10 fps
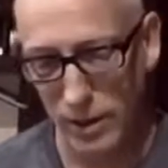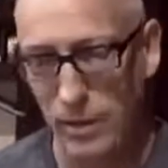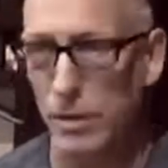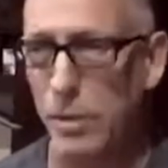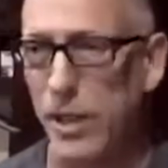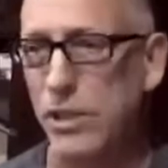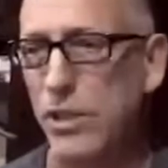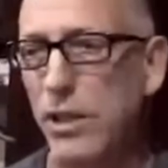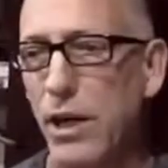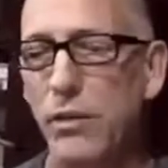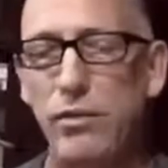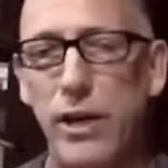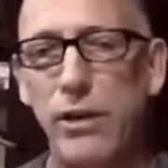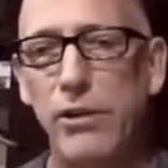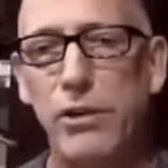the best
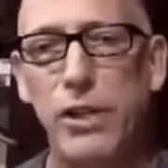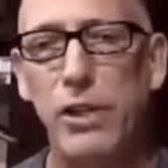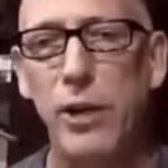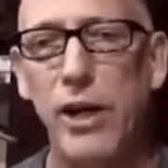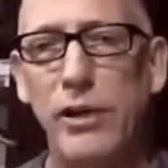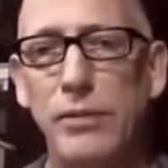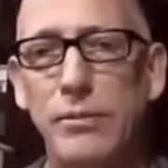gunfighter is going to win.